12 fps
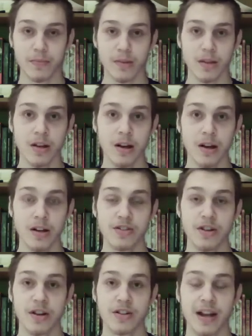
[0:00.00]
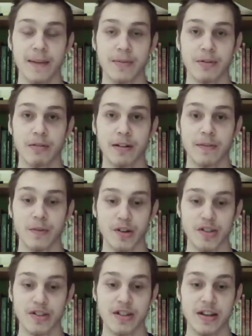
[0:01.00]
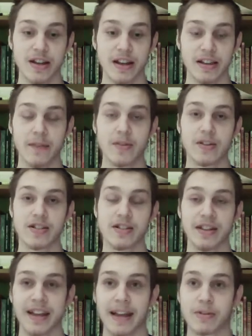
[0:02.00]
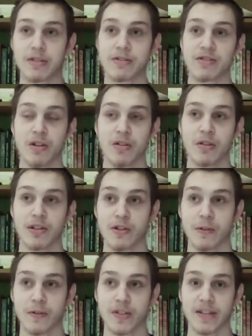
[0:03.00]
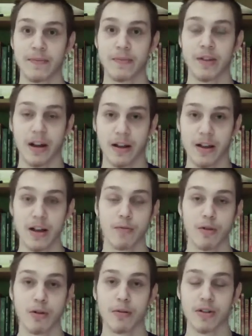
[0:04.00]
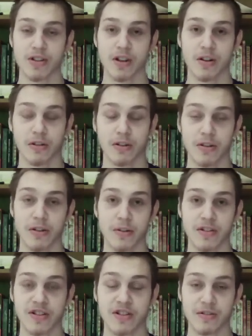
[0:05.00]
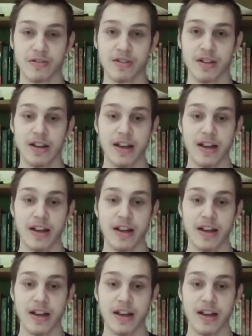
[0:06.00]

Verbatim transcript: uh, John chapter 1 verse 11 says he came unto his own, his own received not. Well, who were his own? The Jews.